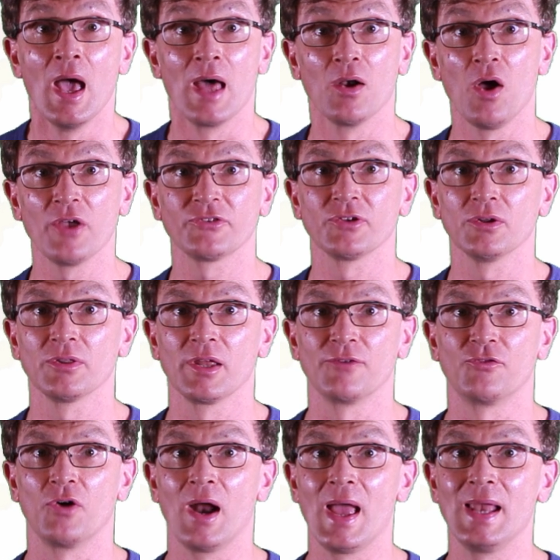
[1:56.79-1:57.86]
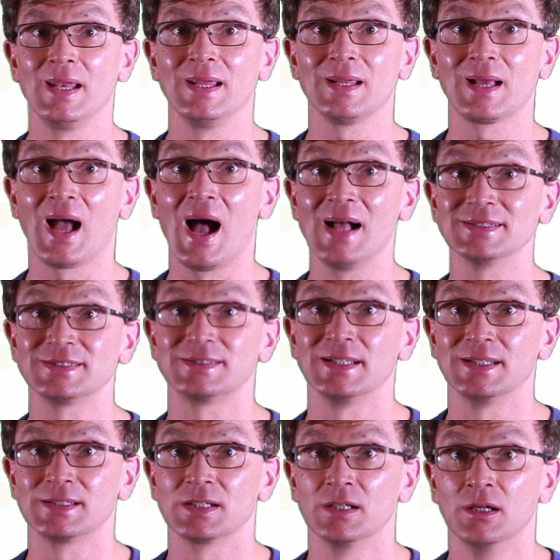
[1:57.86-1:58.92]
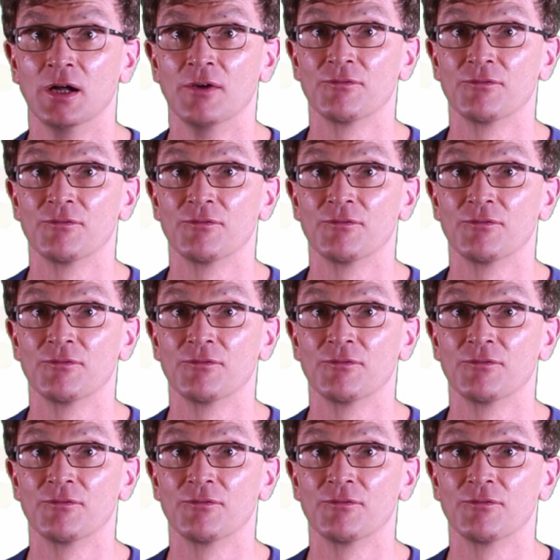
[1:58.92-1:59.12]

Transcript: and also that for any constant